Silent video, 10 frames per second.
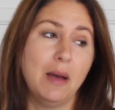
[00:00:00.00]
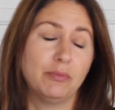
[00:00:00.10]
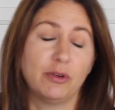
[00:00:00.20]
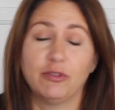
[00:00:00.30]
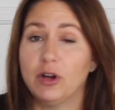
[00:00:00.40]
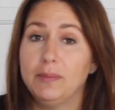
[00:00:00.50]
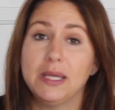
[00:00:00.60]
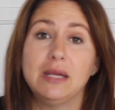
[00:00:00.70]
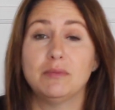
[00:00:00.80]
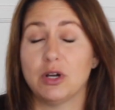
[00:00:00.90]

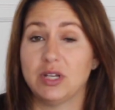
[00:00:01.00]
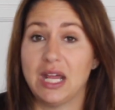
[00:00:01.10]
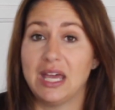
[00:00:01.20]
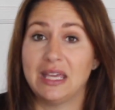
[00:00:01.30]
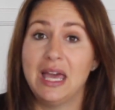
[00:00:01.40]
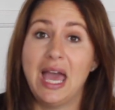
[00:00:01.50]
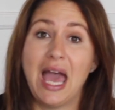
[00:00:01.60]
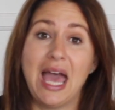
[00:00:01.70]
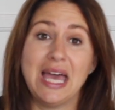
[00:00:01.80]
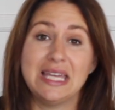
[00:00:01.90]
preferably in marketing.
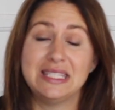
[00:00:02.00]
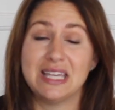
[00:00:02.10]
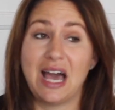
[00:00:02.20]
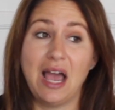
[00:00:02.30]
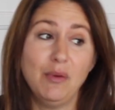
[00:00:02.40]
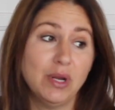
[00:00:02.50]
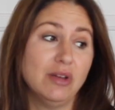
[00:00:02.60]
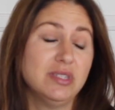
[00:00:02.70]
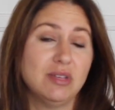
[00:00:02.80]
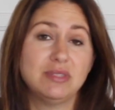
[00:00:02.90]
And I would
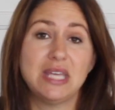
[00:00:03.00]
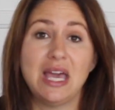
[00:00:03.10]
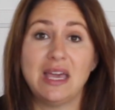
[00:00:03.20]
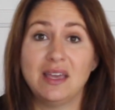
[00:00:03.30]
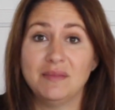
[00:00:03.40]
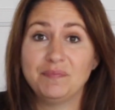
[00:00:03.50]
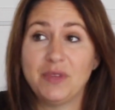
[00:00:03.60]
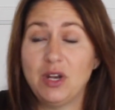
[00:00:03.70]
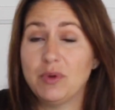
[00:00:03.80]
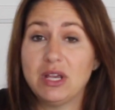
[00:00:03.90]
also say,
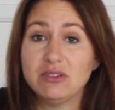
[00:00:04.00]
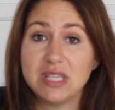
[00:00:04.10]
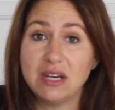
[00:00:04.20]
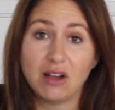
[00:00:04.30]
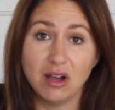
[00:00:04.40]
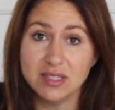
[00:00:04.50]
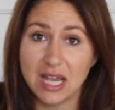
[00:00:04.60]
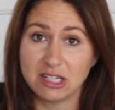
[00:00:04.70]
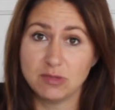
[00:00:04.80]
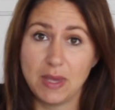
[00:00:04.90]
here's how to
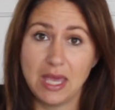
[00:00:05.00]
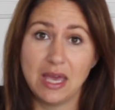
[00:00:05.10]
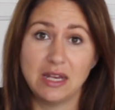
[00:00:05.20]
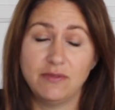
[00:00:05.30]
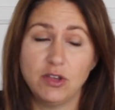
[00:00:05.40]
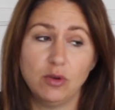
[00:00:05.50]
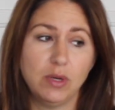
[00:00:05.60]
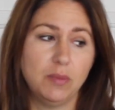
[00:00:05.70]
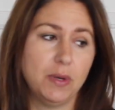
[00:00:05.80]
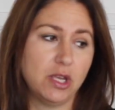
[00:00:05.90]
contact me. And if you don't
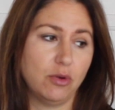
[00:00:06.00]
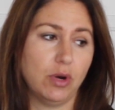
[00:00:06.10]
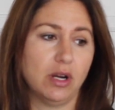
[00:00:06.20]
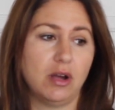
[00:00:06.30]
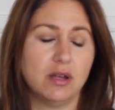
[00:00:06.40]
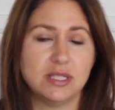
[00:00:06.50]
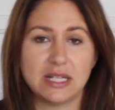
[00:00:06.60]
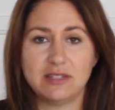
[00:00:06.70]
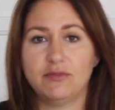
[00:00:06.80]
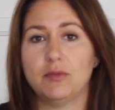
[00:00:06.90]
want to put your
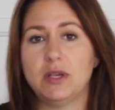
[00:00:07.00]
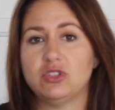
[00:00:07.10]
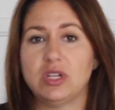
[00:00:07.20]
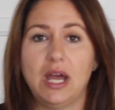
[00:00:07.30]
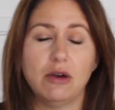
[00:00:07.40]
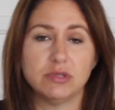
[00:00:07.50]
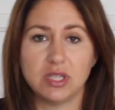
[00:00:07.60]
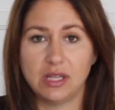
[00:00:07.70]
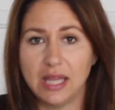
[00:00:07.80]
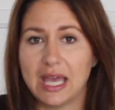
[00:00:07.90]
contact information out to
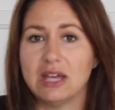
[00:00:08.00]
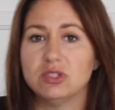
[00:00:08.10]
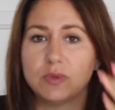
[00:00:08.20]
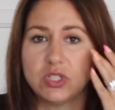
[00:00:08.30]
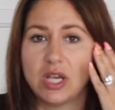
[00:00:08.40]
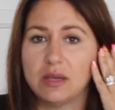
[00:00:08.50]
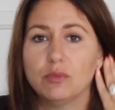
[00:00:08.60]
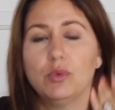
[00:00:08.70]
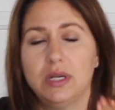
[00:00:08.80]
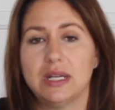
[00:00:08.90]
the land, which I
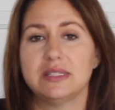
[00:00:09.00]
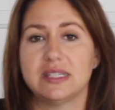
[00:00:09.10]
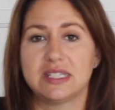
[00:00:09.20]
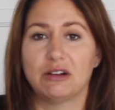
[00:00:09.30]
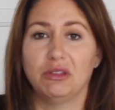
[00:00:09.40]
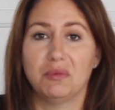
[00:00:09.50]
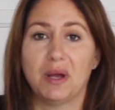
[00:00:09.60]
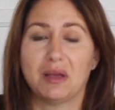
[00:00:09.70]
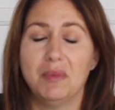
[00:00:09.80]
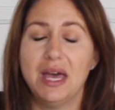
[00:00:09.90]
wouldn't necessarily
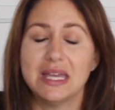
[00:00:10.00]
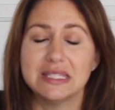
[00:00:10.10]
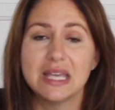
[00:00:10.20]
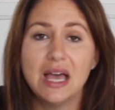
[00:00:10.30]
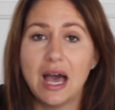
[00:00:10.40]
recommend,